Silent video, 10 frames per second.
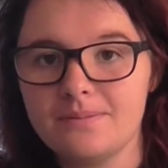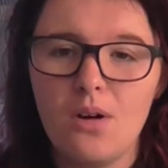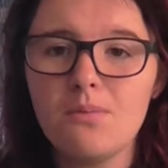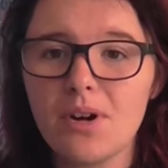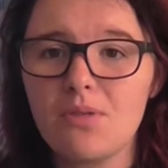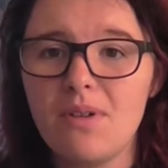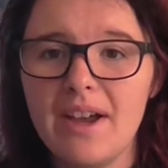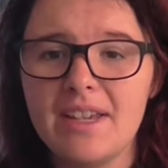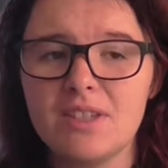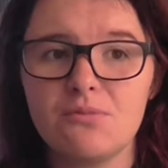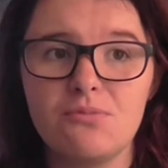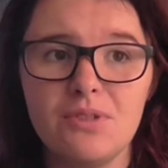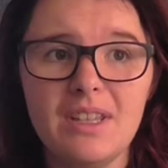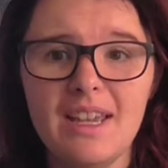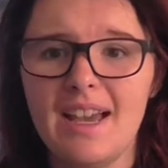Homework-wise, it
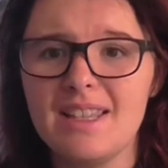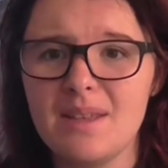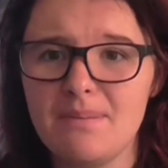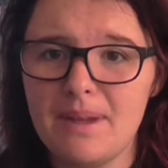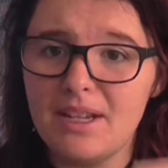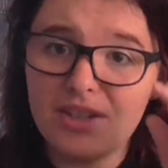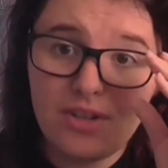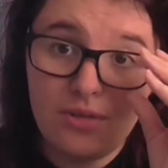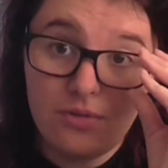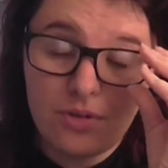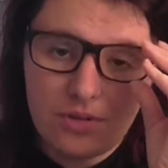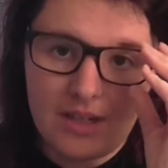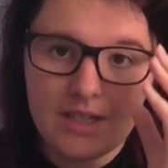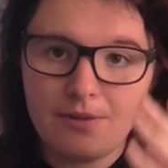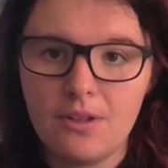really hasn't been too
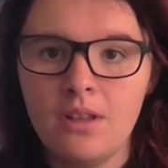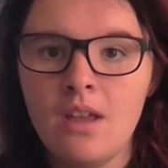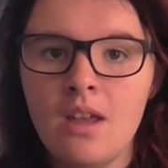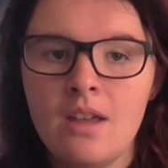stressful.